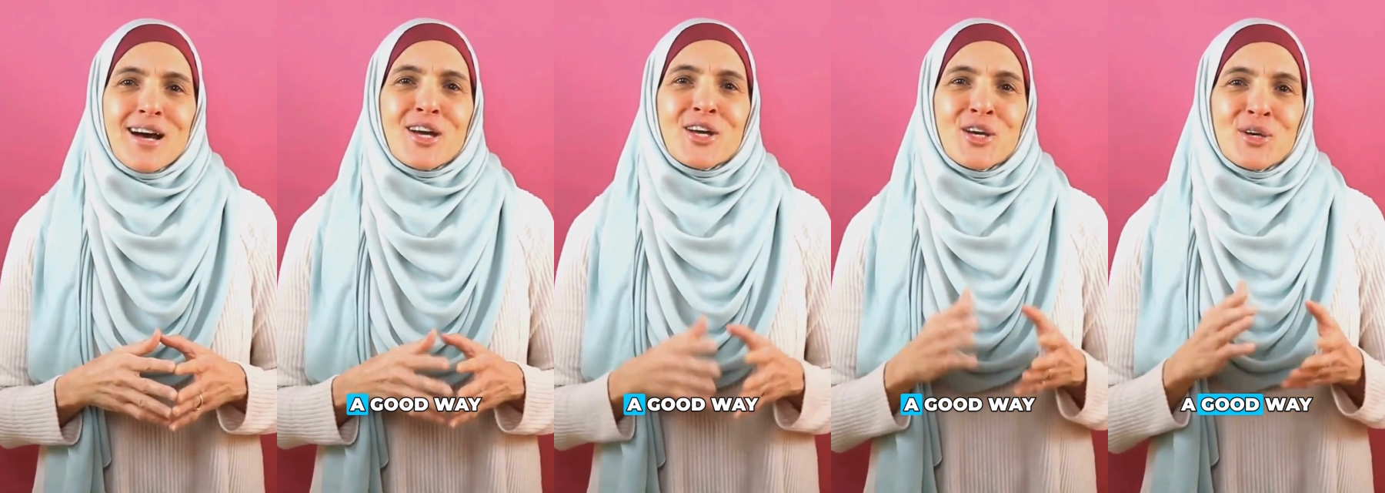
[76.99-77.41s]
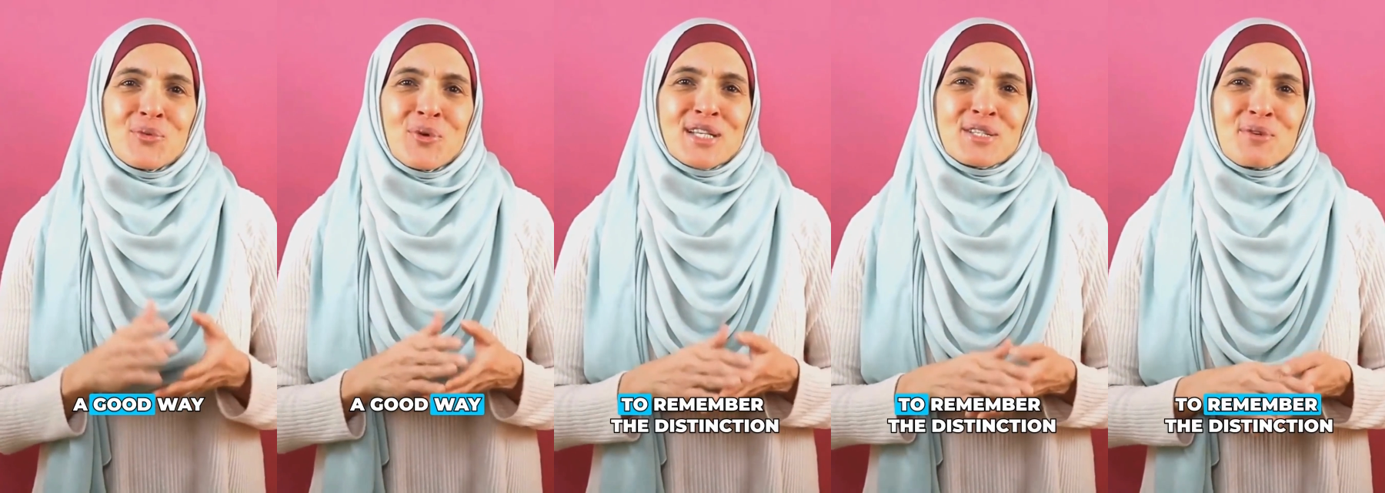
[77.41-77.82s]
A
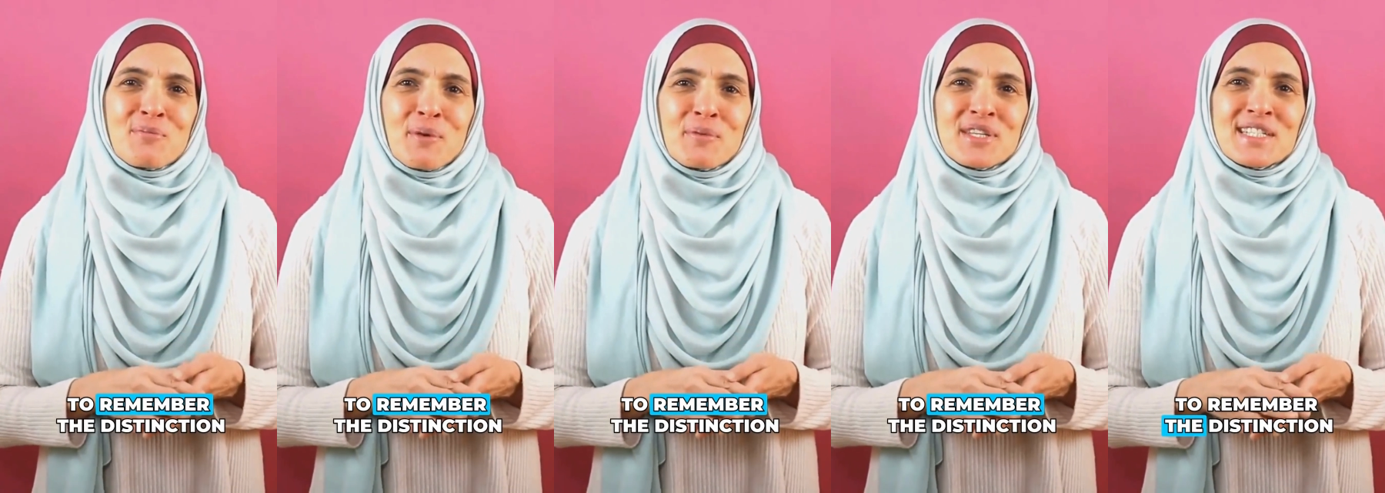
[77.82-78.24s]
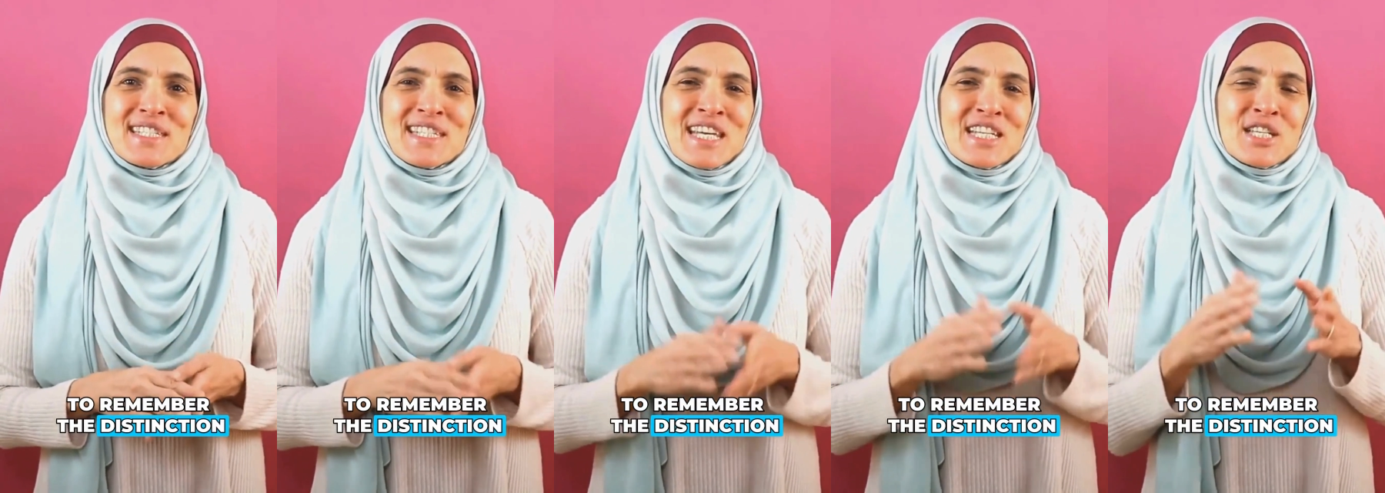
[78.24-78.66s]
good way to remember the
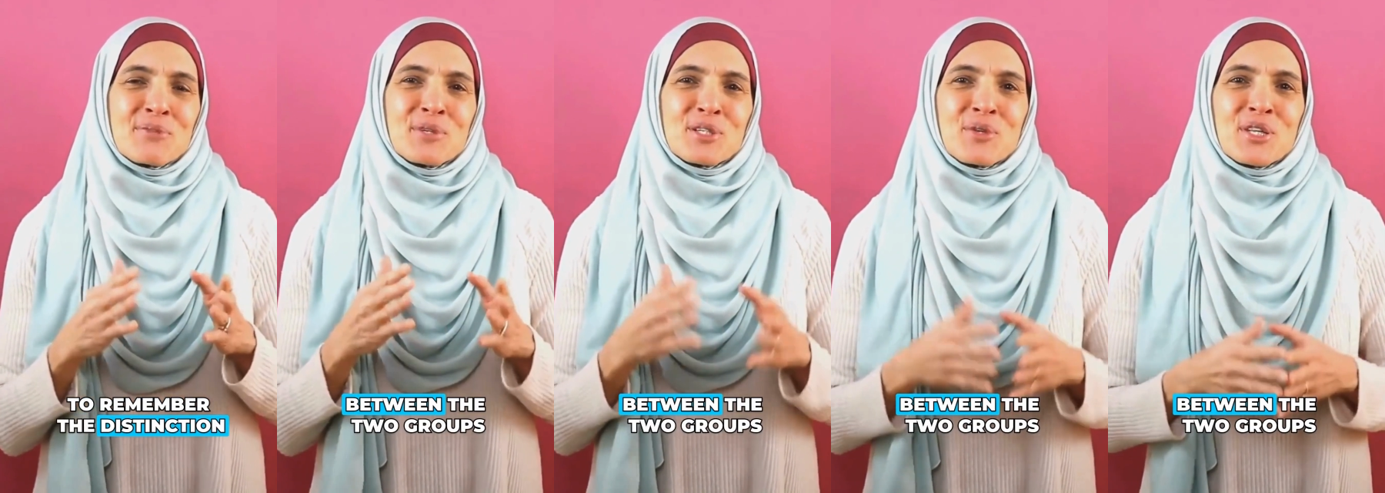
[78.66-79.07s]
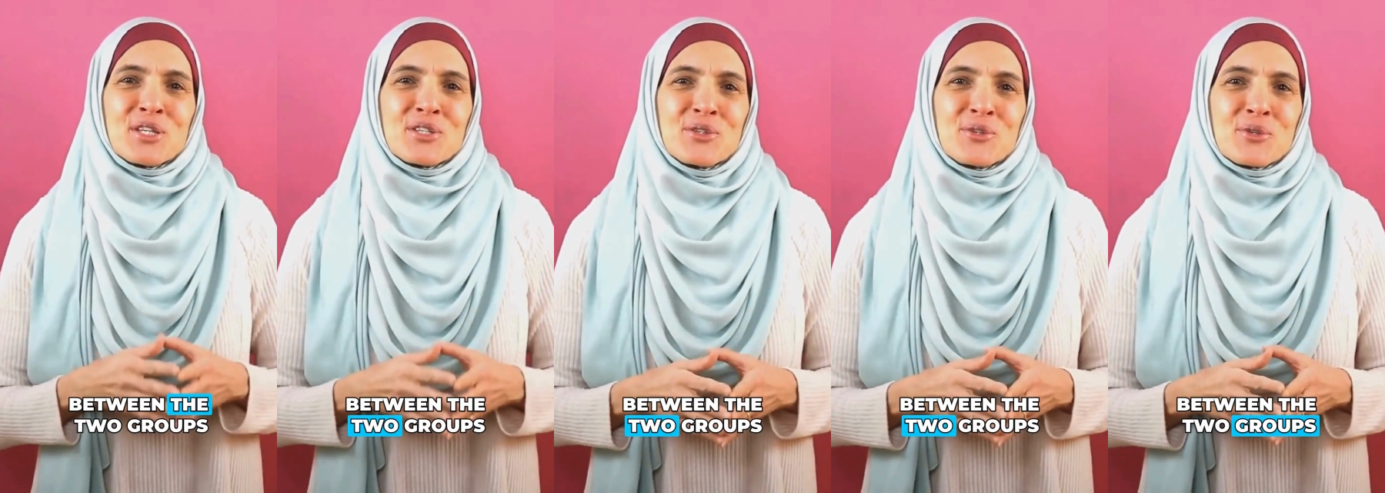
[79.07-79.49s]
distinction
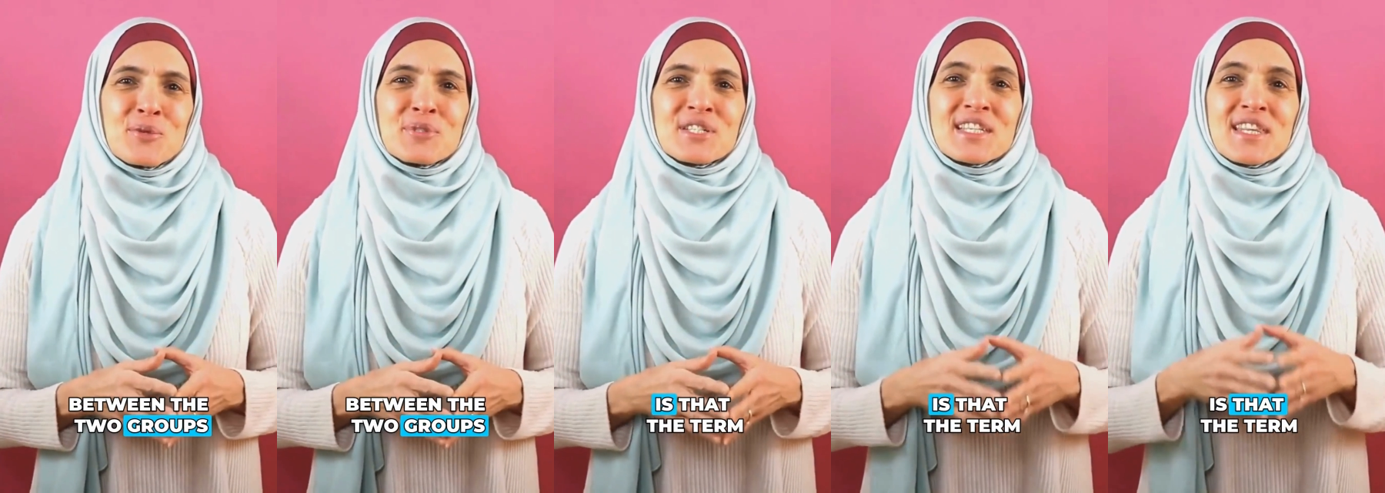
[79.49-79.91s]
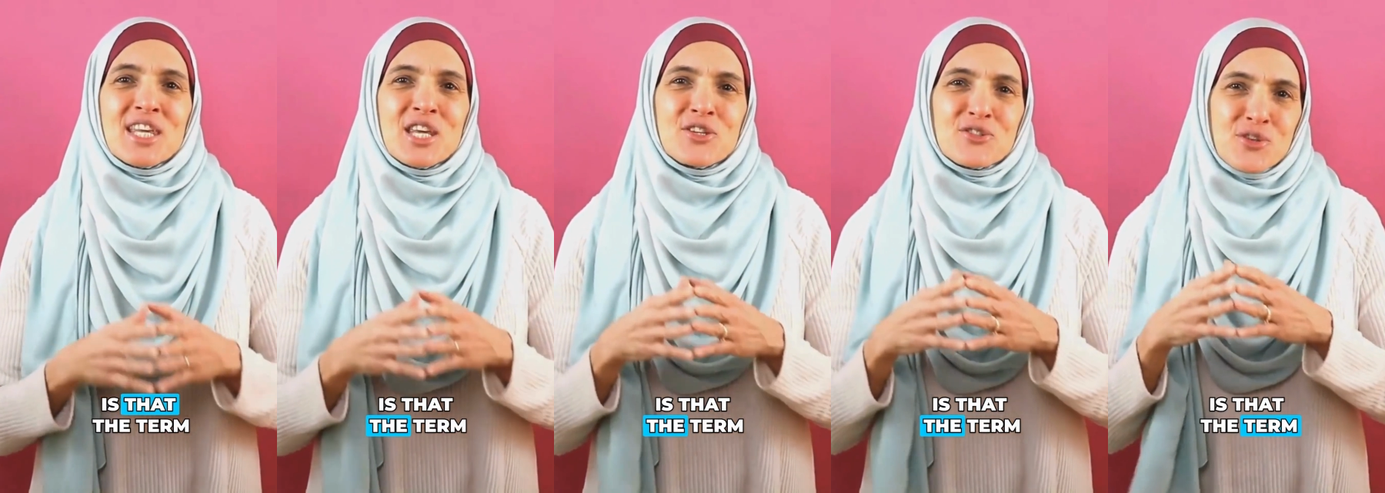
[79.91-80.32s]
between the two groups is
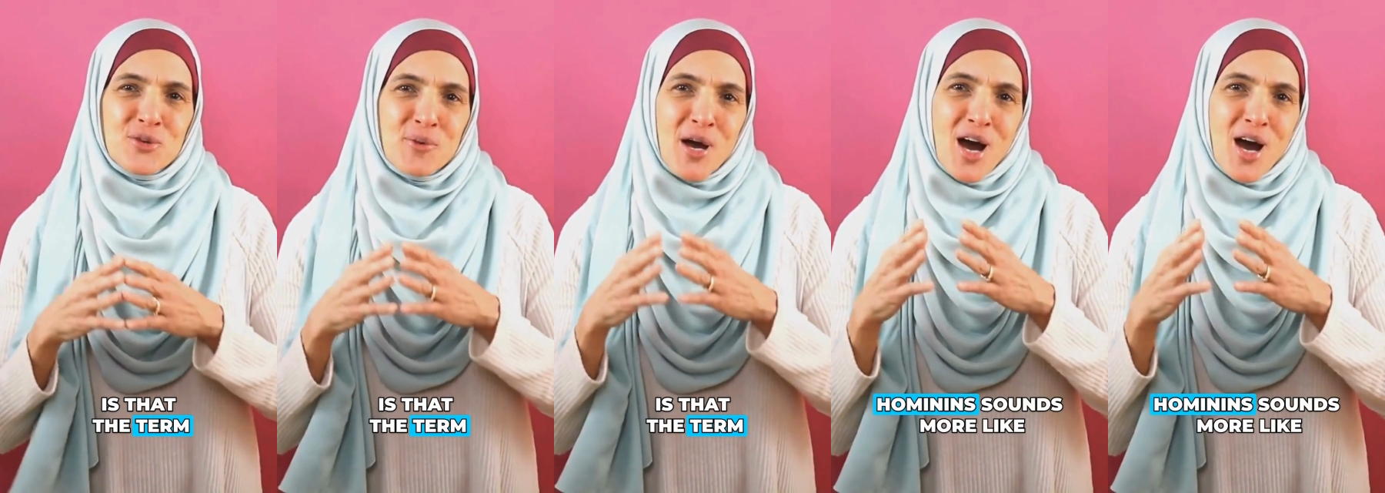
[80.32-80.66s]
that the term